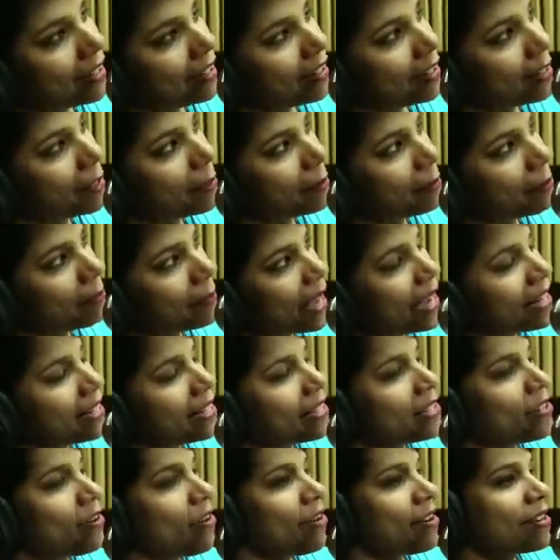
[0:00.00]
I
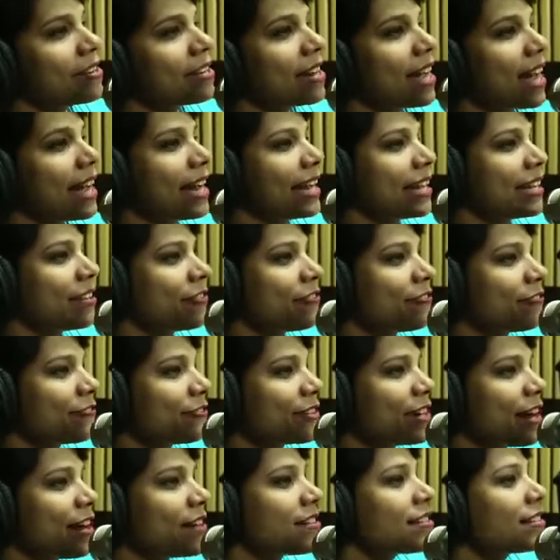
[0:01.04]
did not kind
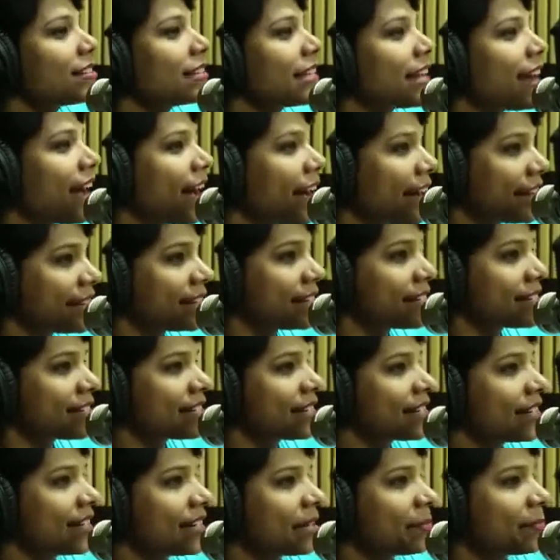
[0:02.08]
of cut the height